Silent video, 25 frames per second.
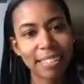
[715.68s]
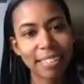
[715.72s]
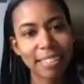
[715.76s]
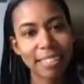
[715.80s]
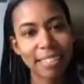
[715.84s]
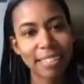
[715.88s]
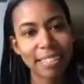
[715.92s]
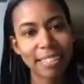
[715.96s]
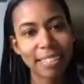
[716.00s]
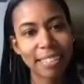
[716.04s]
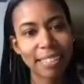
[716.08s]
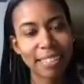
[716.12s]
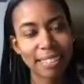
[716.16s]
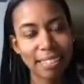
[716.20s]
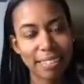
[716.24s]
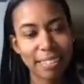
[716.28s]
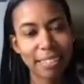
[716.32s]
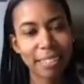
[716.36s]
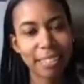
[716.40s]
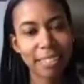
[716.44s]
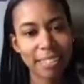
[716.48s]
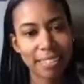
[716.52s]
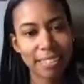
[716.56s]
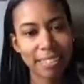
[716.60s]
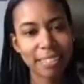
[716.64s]

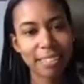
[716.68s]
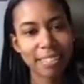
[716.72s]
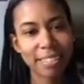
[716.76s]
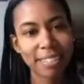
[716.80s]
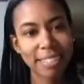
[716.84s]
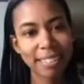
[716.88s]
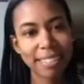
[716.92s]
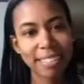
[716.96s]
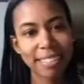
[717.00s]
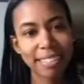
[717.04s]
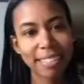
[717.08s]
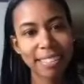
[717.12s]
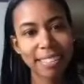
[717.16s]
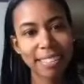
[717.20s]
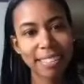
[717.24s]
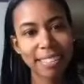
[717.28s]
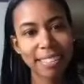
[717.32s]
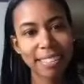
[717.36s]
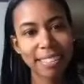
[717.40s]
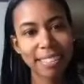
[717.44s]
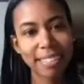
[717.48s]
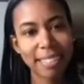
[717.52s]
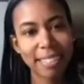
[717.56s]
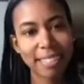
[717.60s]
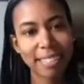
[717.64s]

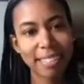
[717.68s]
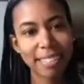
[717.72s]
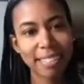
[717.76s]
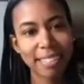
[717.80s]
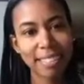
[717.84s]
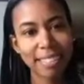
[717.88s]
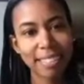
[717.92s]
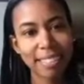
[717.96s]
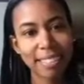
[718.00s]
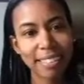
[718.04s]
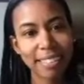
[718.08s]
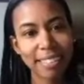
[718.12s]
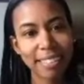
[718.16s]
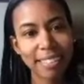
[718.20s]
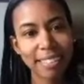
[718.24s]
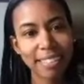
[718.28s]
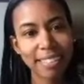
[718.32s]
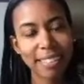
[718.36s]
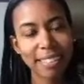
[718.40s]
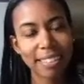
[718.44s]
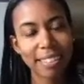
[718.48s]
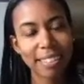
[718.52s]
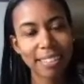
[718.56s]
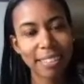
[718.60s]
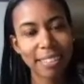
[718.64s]

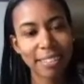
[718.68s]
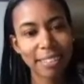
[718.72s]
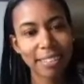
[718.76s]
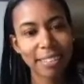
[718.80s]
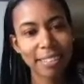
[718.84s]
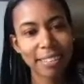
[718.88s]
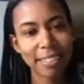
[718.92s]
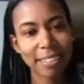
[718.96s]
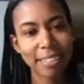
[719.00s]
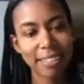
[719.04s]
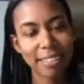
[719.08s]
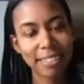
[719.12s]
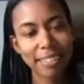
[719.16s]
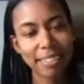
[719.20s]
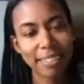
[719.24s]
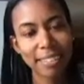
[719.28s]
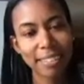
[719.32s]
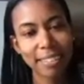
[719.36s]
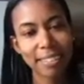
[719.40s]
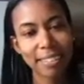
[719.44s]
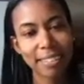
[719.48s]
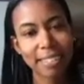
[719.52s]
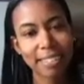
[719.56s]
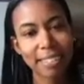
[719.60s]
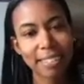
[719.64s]

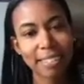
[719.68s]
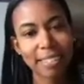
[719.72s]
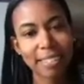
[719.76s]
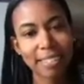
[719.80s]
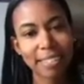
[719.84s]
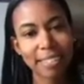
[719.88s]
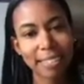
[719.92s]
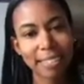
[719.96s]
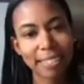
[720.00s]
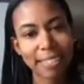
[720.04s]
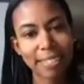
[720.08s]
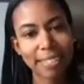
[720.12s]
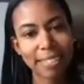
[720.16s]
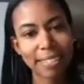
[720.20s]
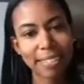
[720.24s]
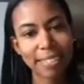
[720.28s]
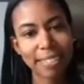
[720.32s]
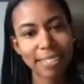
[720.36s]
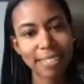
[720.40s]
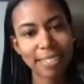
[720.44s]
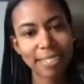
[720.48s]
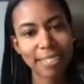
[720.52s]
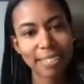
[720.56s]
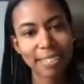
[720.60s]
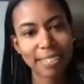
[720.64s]

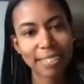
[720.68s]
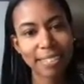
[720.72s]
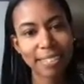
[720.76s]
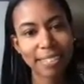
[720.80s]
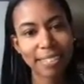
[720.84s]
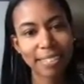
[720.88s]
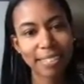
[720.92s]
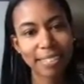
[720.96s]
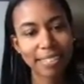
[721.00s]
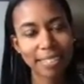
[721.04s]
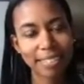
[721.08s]
This person isn't speaking.